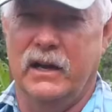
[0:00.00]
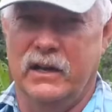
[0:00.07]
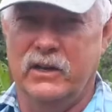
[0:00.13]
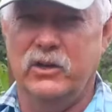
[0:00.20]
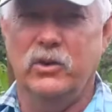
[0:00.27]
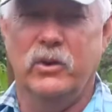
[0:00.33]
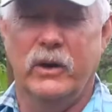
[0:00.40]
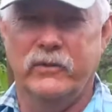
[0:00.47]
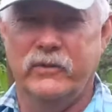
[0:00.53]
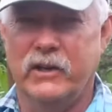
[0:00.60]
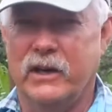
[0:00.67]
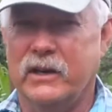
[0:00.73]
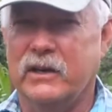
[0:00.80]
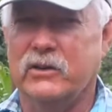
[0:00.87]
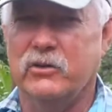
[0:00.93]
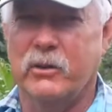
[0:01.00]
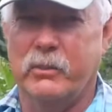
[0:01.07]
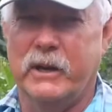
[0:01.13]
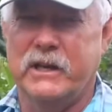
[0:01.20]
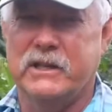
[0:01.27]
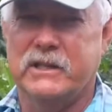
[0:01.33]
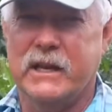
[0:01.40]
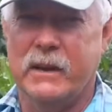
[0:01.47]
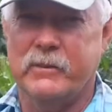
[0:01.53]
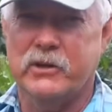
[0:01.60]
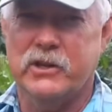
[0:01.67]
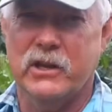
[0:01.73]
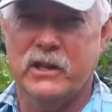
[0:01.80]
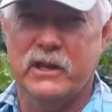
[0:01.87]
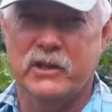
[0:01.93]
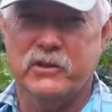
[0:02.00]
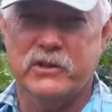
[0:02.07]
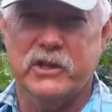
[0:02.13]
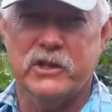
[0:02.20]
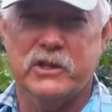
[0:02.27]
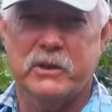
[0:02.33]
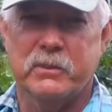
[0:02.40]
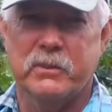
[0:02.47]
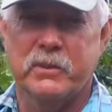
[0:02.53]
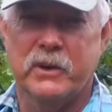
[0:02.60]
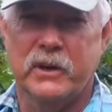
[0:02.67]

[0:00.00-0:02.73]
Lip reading: you have done tremendous damage to the ecosystem.